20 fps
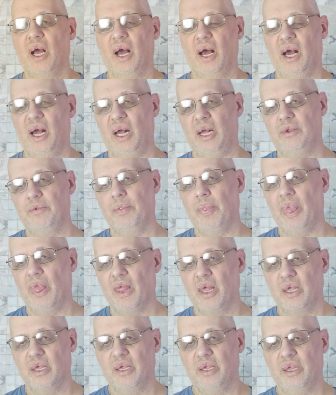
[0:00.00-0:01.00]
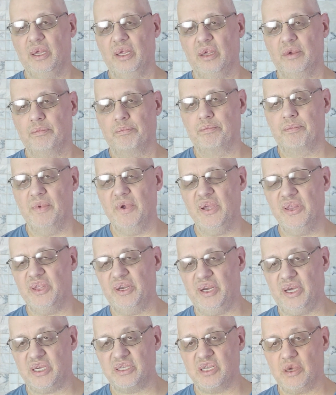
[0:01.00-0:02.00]
in the
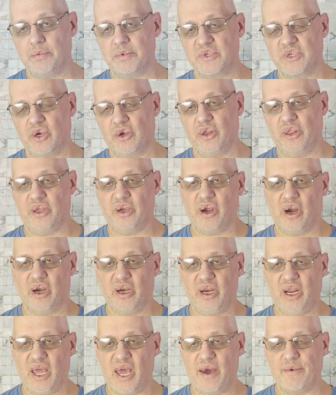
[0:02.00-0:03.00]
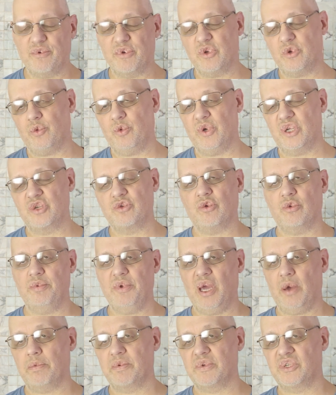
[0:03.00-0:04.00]
next episode of the Garden Gab, which will
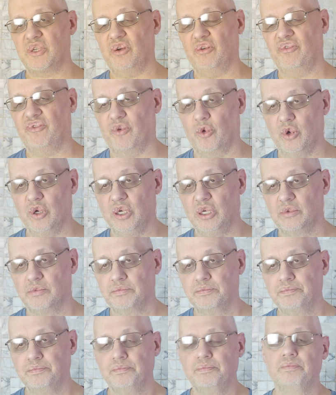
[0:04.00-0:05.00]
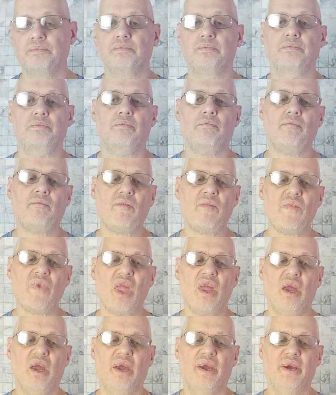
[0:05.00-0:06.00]
be episode 4.
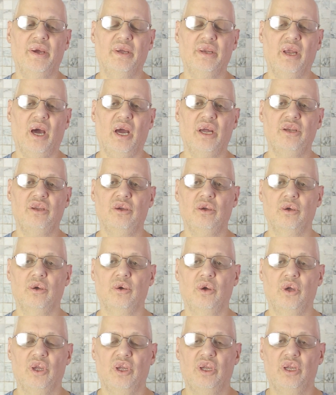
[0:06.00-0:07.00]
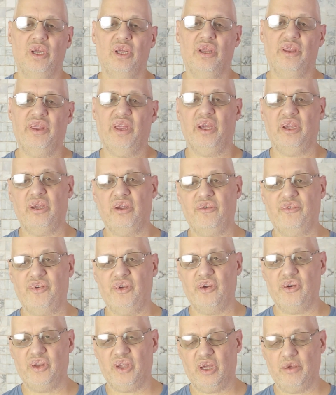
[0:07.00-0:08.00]
And I do thank you for
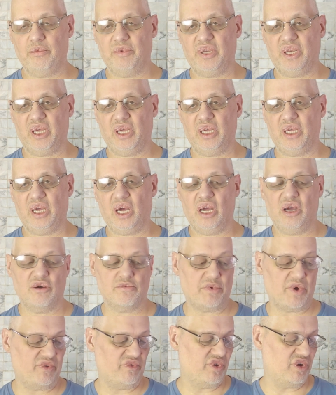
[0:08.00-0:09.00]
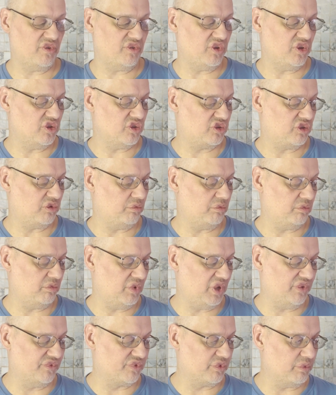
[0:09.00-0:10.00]
your time today. I hope I've given you some
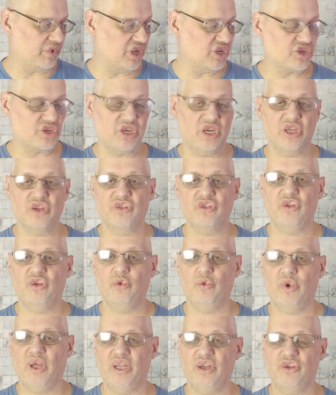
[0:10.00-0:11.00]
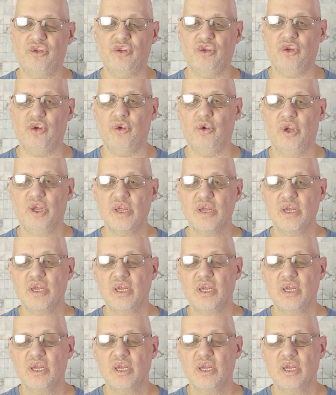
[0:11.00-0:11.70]
information as to when to